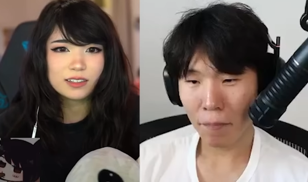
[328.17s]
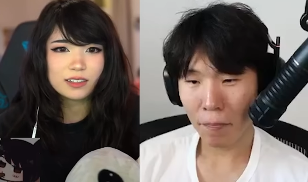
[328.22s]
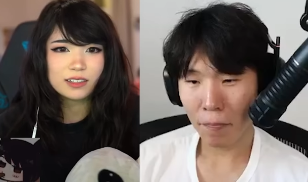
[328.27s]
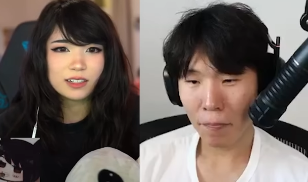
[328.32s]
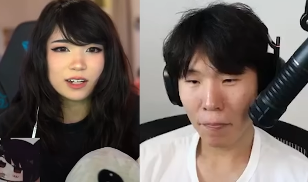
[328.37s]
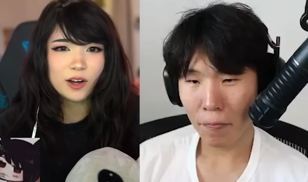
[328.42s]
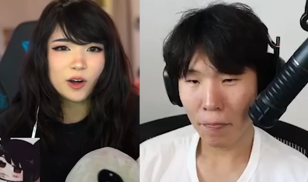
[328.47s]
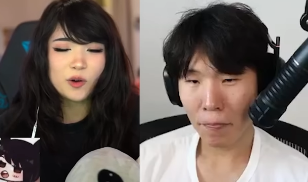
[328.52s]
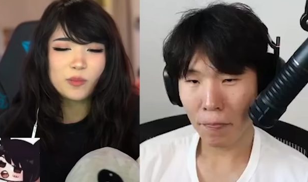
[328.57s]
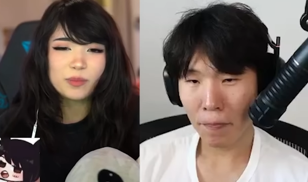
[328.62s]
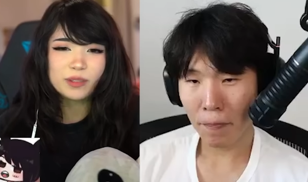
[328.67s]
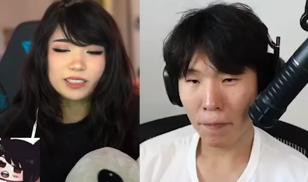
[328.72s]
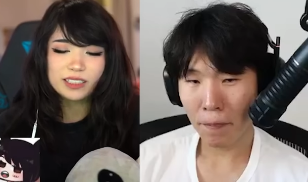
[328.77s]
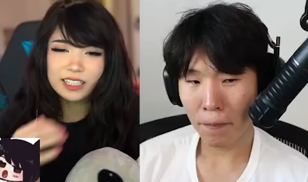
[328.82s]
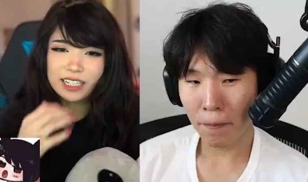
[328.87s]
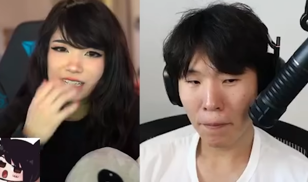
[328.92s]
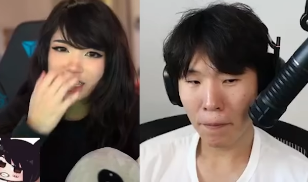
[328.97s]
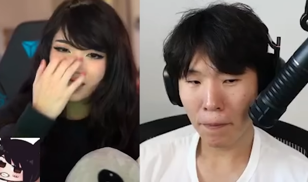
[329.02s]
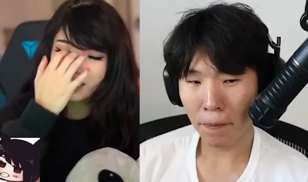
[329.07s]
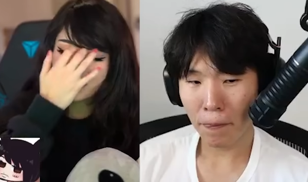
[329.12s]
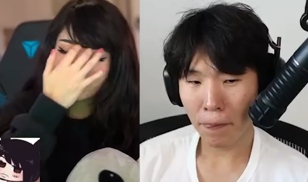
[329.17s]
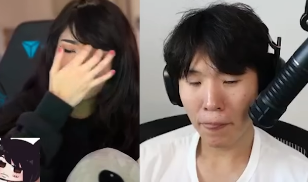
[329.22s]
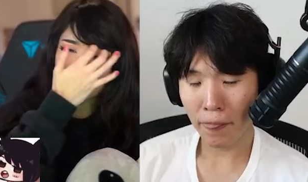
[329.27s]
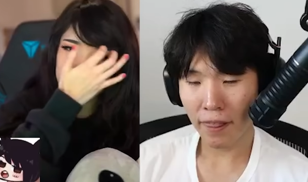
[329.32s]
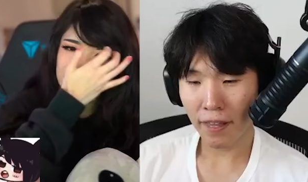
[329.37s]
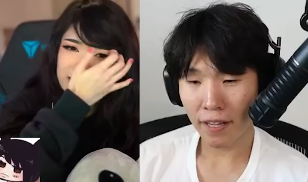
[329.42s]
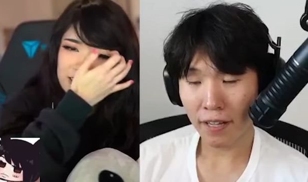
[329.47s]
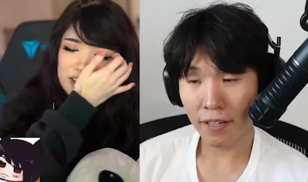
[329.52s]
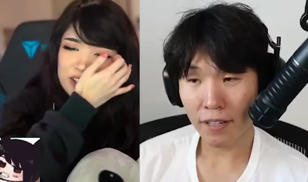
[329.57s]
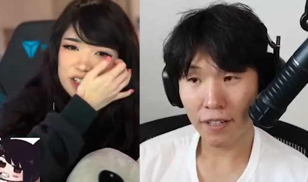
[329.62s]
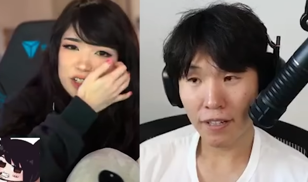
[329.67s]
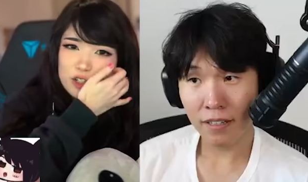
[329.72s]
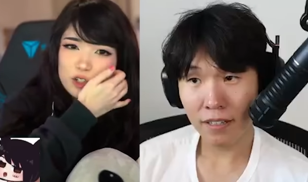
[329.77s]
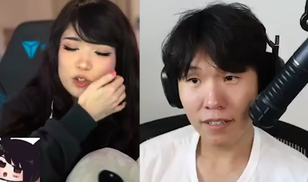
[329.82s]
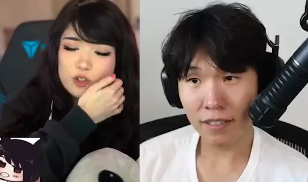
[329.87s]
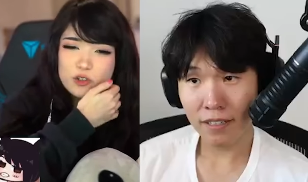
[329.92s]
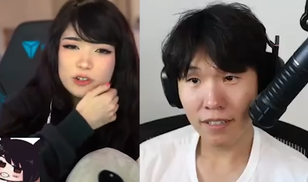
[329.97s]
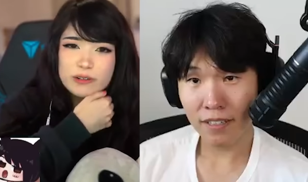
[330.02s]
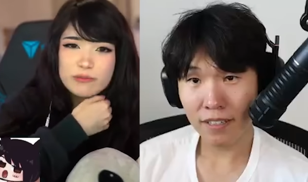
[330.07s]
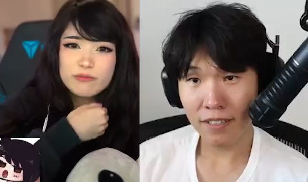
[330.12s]
Speaker 1: No, but like he can just
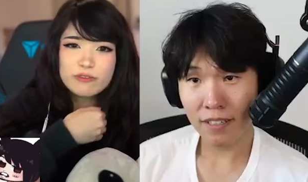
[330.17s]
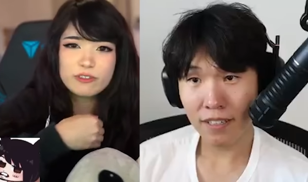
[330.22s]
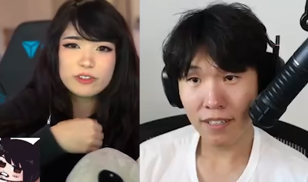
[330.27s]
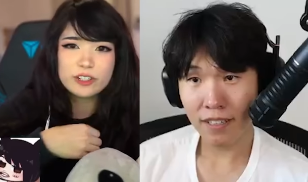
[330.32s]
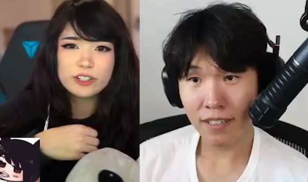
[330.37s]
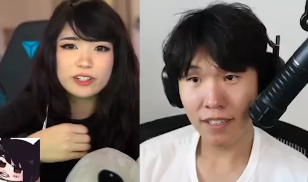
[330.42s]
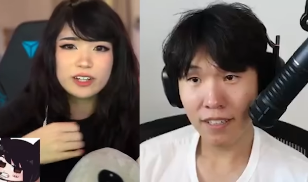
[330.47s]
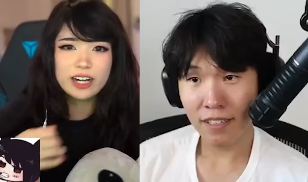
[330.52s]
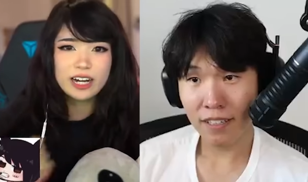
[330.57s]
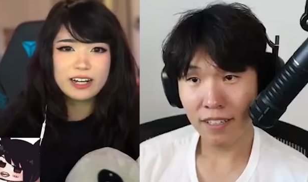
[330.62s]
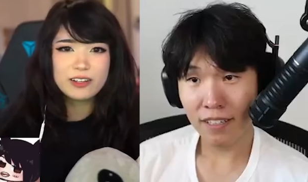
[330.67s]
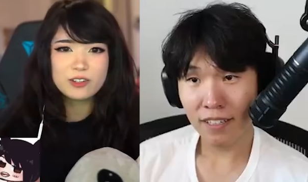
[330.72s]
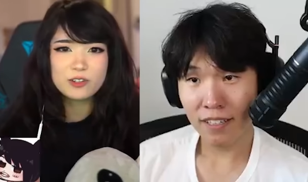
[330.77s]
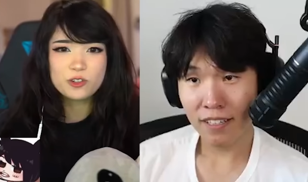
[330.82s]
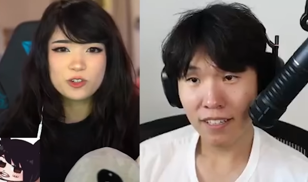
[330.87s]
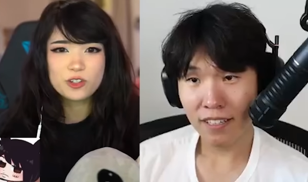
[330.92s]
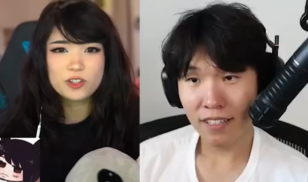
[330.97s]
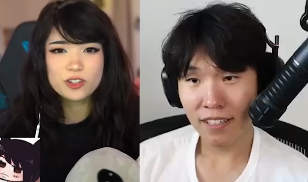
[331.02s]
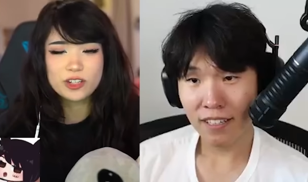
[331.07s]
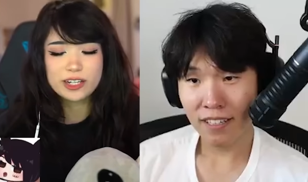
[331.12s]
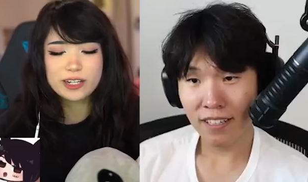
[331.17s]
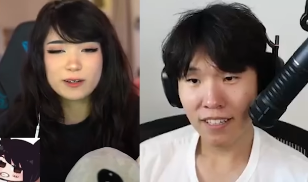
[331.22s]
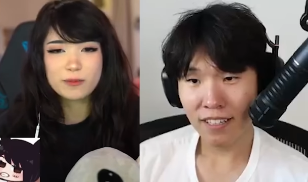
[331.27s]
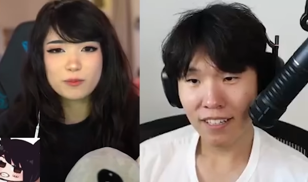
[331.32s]
stream for you guys and just like